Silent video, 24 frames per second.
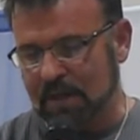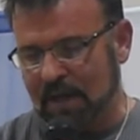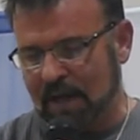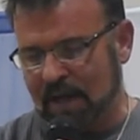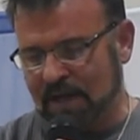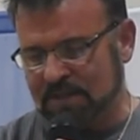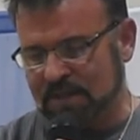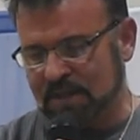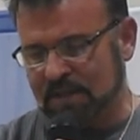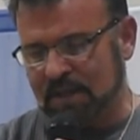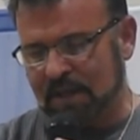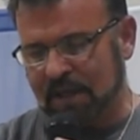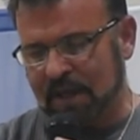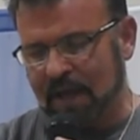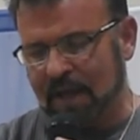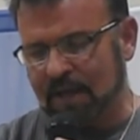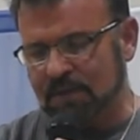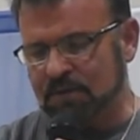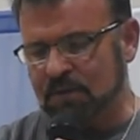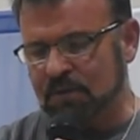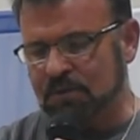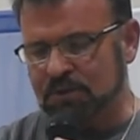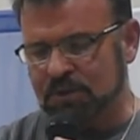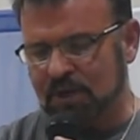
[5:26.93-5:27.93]
As in the
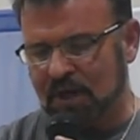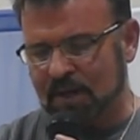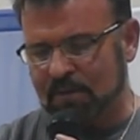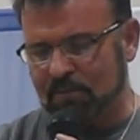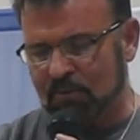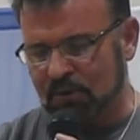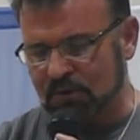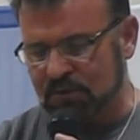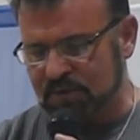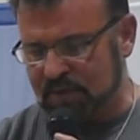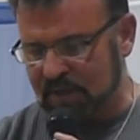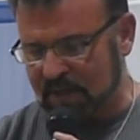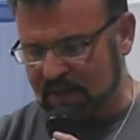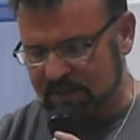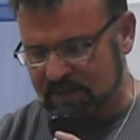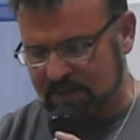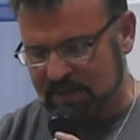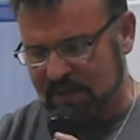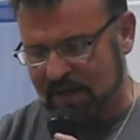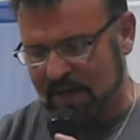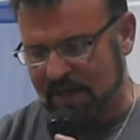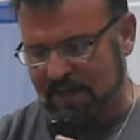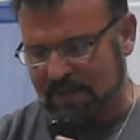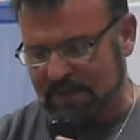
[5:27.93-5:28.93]
council chambers they
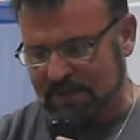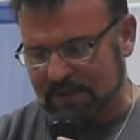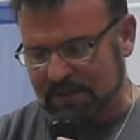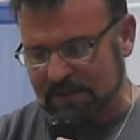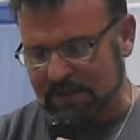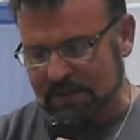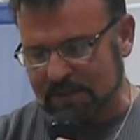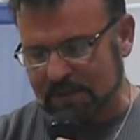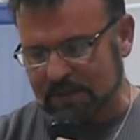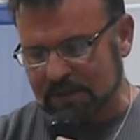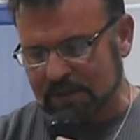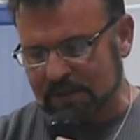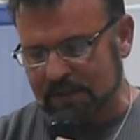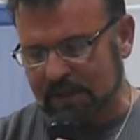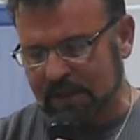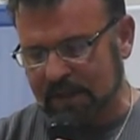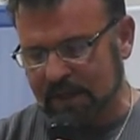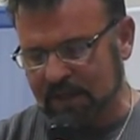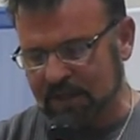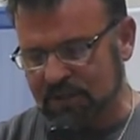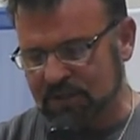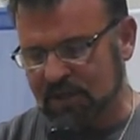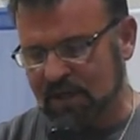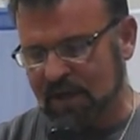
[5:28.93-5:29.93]
sat,
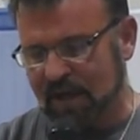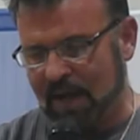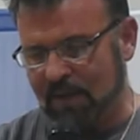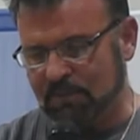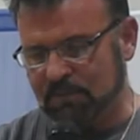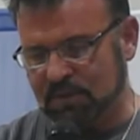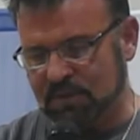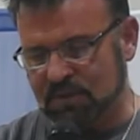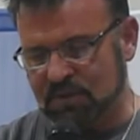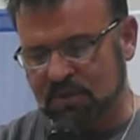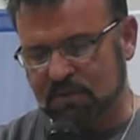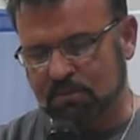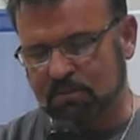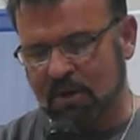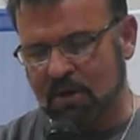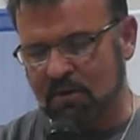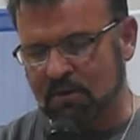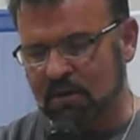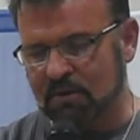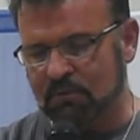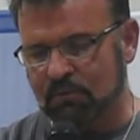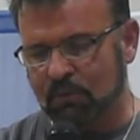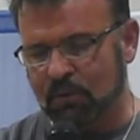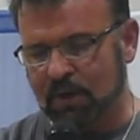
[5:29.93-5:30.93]
each captain spoke
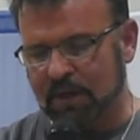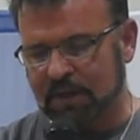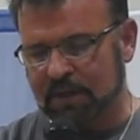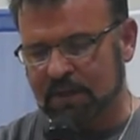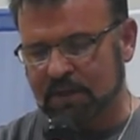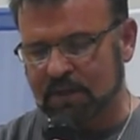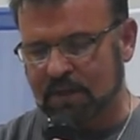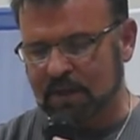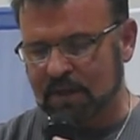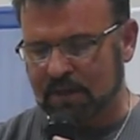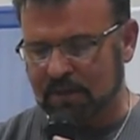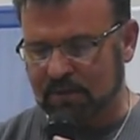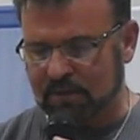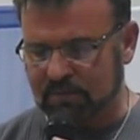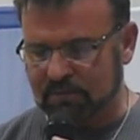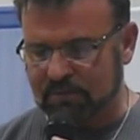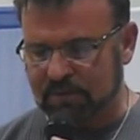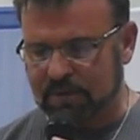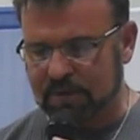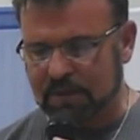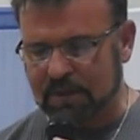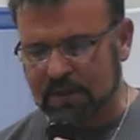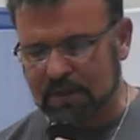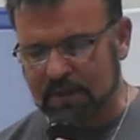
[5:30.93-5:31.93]
of what he'd give.
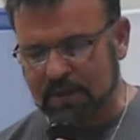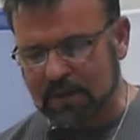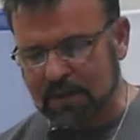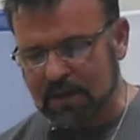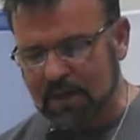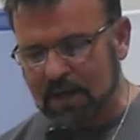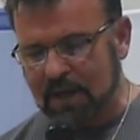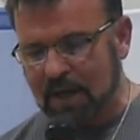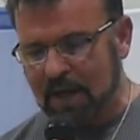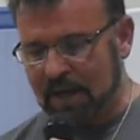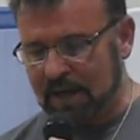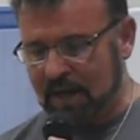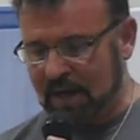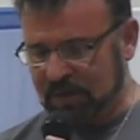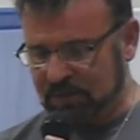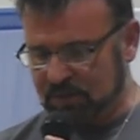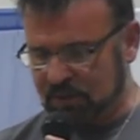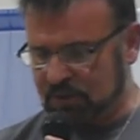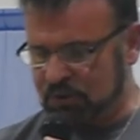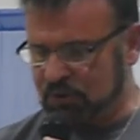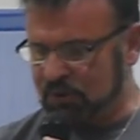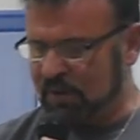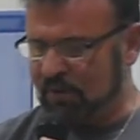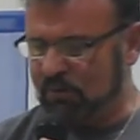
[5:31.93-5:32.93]
And as
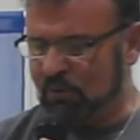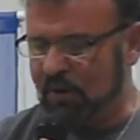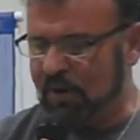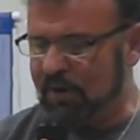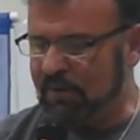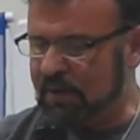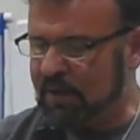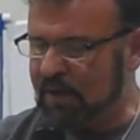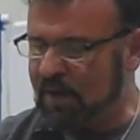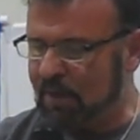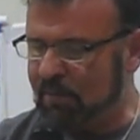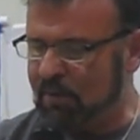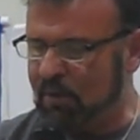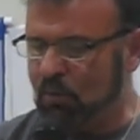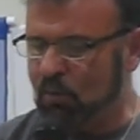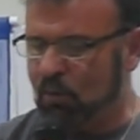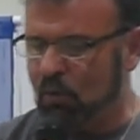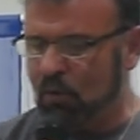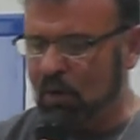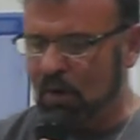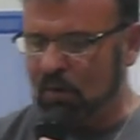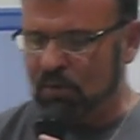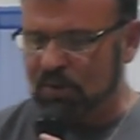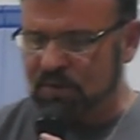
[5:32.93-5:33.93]
the tremor of the coming
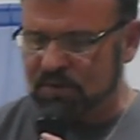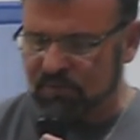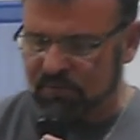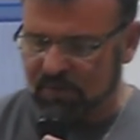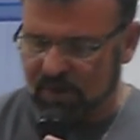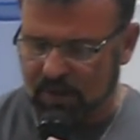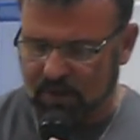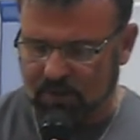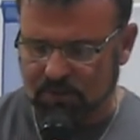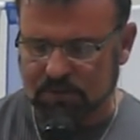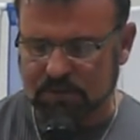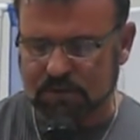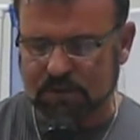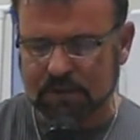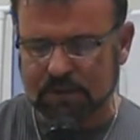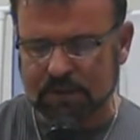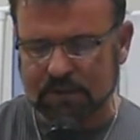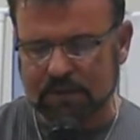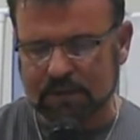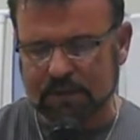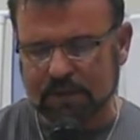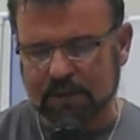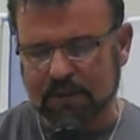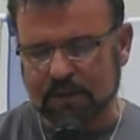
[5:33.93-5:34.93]
war was felt,
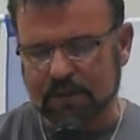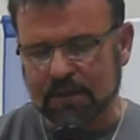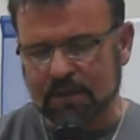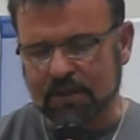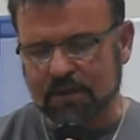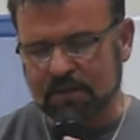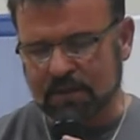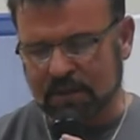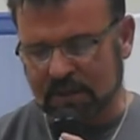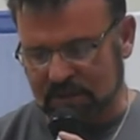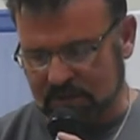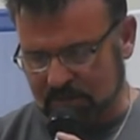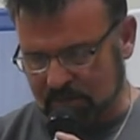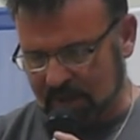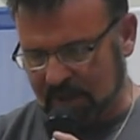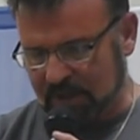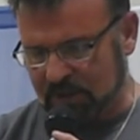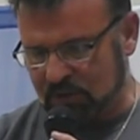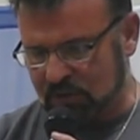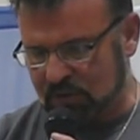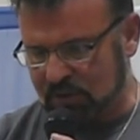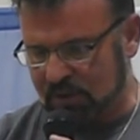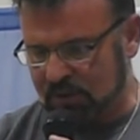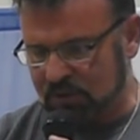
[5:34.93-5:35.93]
these men
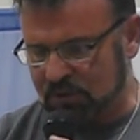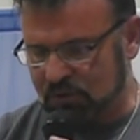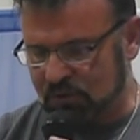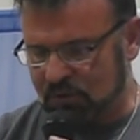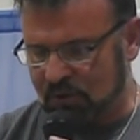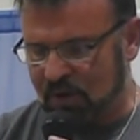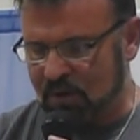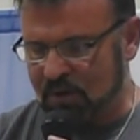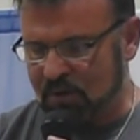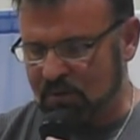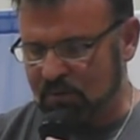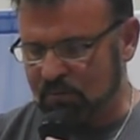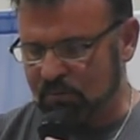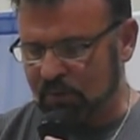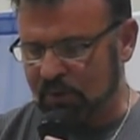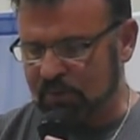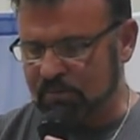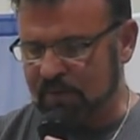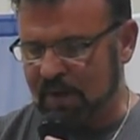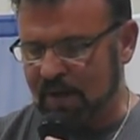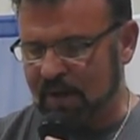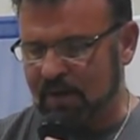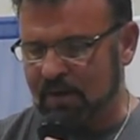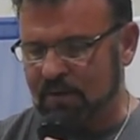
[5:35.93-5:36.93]
stood strong,
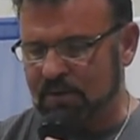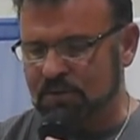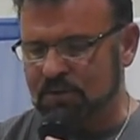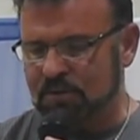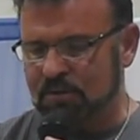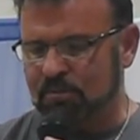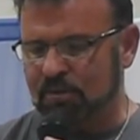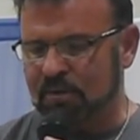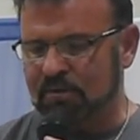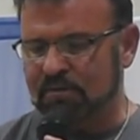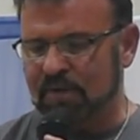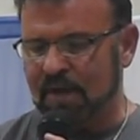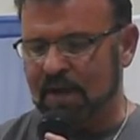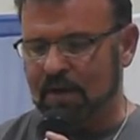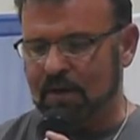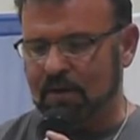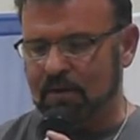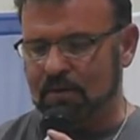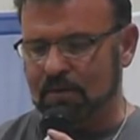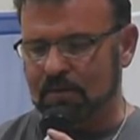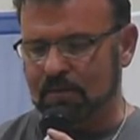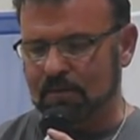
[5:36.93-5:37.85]
prepared to rebel.